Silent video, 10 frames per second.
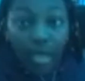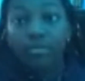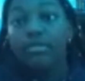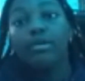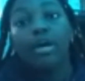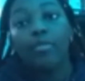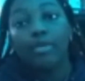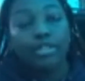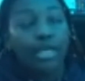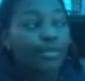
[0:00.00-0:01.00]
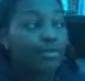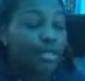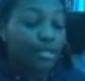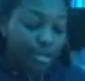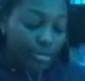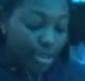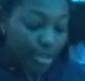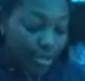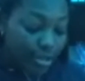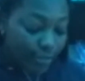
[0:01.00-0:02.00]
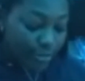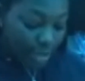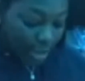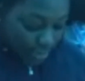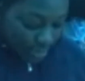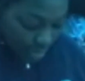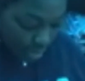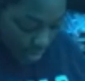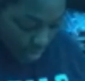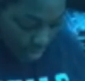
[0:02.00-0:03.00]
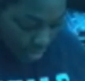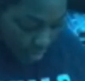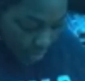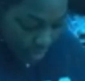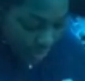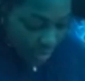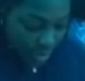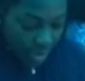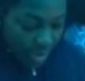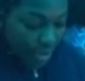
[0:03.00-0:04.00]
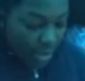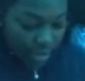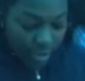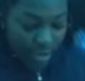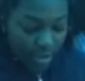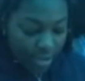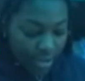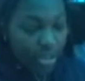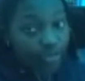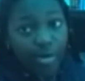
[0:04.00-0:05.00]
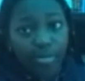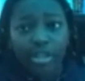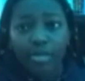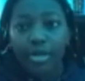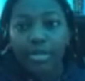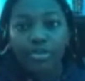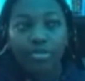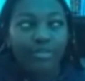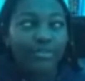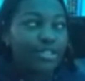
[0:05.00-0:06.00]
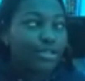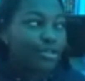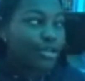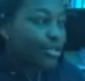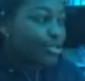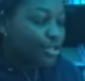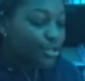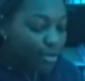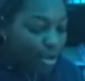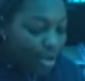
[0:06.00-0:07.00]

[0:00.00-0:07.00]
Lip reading: don't know how many times, but I've done them like a few times with it. And I did it for my birthday party, so all my friends did their nails too.